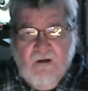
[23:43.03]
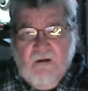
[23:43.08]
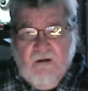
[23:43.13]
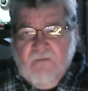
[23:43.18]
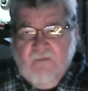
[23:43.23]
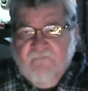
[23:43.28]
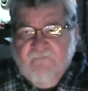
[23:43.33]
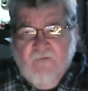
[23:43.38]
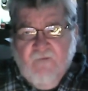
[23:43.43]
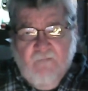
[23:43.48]

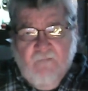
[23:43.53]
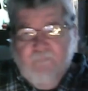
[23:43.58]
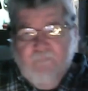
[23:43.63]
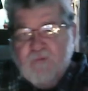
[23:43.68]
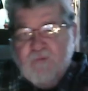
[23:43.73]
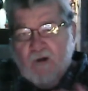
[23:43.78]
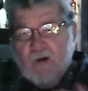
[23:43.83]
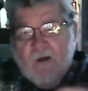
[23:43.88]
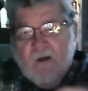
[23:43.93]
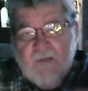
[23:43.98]
from
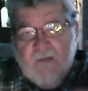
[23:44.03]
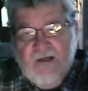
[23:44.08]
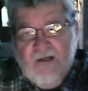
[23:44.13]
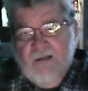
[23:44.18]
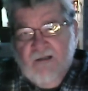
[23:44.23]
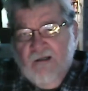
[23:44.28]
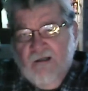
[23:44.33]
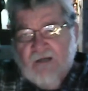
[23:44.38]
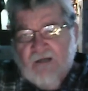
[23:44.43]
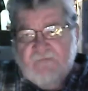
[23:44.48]
plumbing,
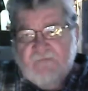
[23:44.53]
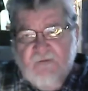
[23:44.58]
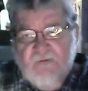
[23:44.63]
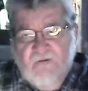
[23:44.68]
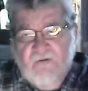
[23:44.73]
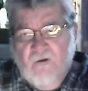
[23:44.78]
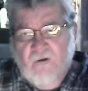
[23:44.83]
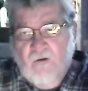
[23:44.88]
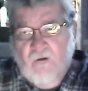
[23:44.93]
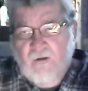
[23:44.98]

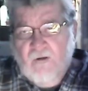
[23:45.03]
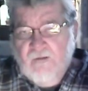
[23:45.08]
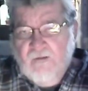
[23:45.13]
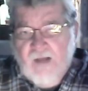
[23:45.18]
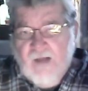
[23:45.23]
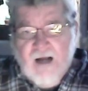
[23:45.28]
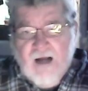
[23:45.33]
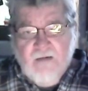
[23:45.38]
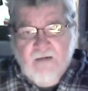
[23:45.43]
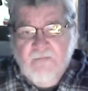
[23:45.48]
electrical, a
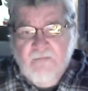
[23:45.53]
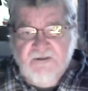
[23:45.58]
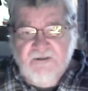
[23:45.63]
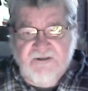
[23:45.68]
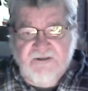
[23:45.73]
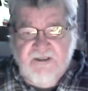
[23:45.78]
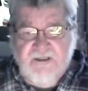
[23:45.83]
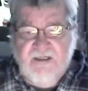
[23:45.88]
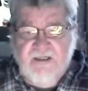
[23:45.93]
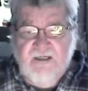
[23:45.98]
lot of
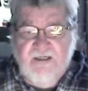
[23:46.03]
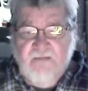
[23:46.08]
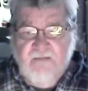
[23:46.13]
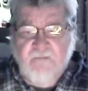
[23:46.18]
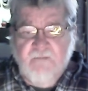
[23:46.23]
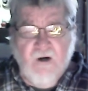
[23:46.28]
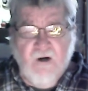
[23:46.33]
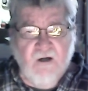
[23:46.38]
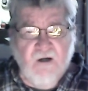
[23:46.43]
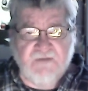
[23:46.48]
machining
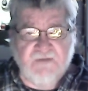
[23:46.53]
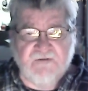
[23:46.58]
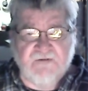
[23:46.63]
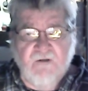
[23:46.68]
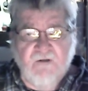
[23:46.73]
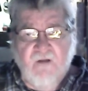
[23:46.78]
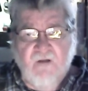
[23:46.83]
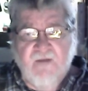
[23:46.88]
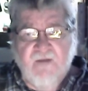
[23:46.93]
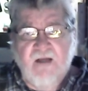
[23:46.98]
parts and
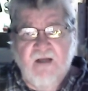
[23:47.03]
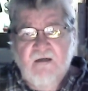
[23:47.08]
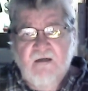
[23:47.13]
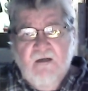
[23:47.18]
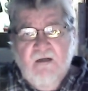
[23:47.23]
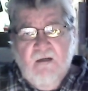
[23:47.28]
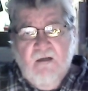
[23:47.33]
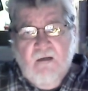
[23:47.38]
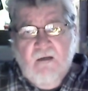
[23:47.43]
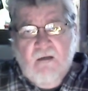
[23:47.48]
all that,
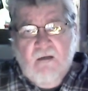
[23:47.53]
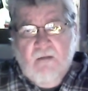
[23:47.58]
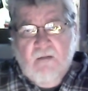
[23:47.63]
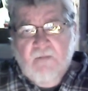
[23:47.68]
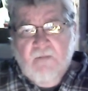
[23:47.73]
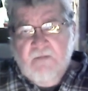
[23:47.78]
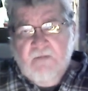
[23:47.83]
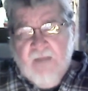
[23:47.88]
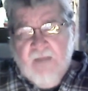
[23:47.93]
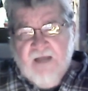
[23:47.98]

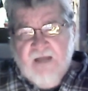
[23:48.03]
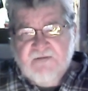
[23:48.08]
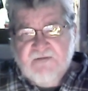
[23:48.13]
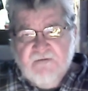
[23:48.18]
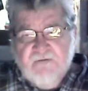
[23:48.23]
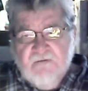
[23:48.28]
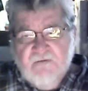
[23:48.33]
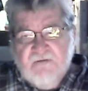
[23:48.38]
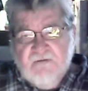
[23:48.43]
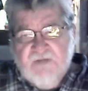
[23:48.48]

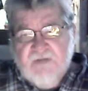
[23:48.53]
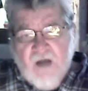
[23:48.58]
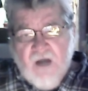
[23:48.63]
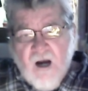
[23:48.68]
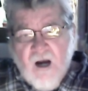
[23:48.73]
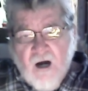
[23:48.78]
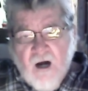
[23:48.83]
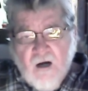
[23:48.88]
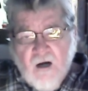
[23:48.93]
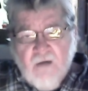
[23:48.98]
McMaster's
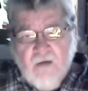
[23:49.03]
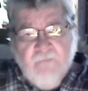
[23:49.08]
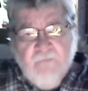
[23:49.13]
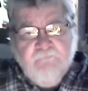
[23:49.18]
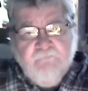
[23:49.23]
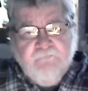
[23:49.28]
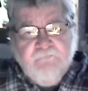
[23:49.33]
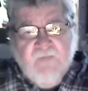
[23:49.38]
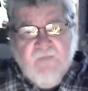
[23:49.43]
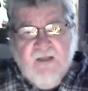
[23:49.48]
card
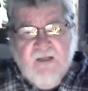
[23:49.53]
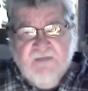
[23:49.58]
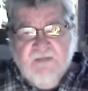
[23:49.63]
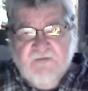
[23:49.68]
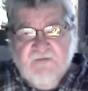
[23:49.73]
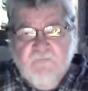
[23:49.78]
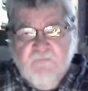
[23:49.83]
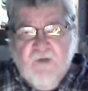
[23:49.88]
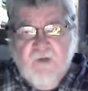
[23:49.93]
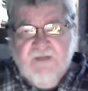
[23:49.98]
is a
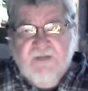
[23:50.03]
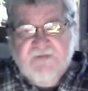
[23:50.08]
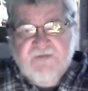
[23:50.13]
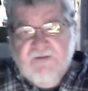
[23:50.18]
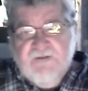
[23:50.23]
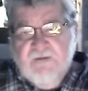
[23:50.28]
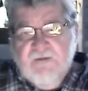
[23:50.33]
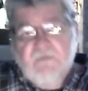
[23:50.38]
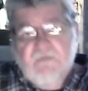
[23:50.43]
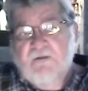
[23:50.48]
place that
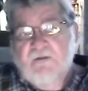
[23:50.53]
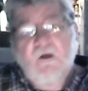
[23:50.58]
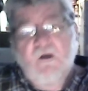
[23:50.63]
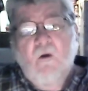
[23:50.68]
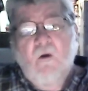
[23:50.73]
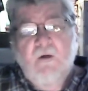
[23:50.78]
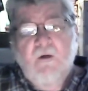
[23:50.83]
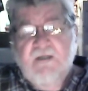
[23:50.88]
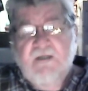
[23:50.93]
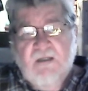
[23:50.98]
you can
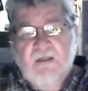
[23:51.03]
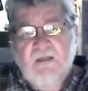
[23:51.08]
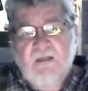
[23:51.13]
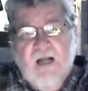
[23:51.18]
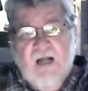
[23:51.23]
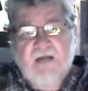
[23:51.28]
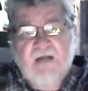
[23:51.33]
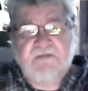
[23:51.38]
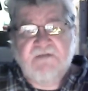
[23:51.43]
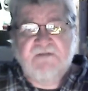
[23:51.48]
go and get a
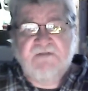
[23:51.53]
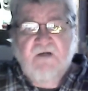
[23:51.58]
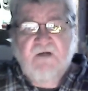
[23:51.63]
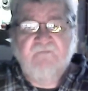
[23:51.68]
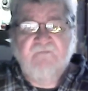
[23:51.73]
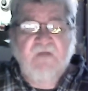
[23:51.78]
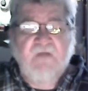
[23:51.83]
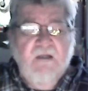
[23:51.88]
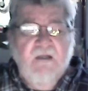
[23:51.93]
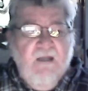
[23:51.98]
lot of stuff.
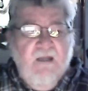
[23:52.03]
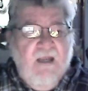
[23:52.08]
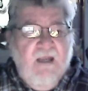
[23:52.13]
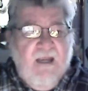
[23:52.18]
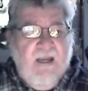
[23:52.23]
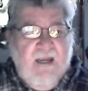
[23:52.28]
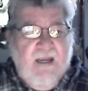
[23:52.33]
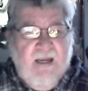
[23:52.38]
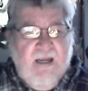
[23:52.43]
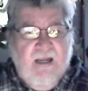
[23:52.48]

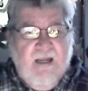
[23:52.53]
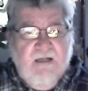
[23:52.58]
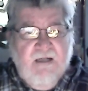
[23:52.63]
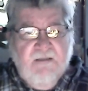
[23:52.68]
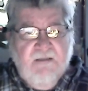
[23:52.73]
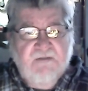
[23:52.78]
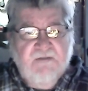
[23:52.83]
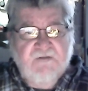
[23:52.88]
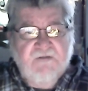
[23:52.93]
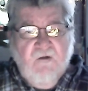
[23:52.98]

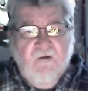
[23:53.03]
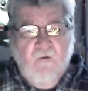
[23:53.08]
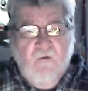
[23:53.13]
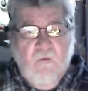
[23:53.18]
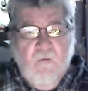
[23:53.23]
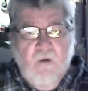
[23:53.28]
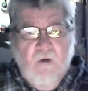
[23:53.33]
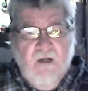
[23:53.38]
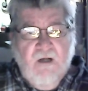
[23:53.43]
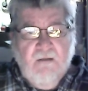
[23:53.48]
And so
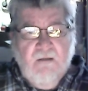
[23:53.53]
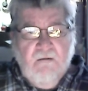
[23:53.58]
what